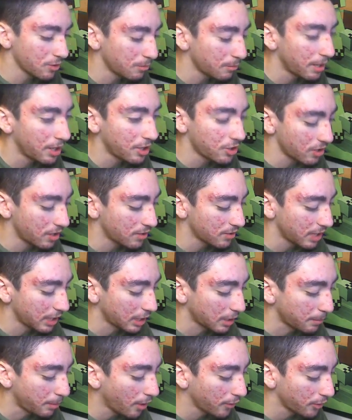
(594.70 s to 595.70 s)
mention as
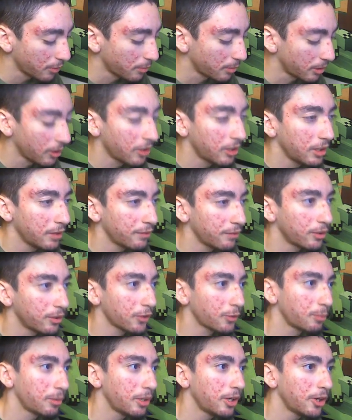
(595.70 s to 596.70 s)
like a possibility for
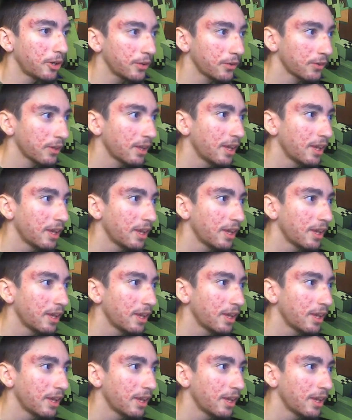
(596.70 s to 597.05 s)
this Beerus.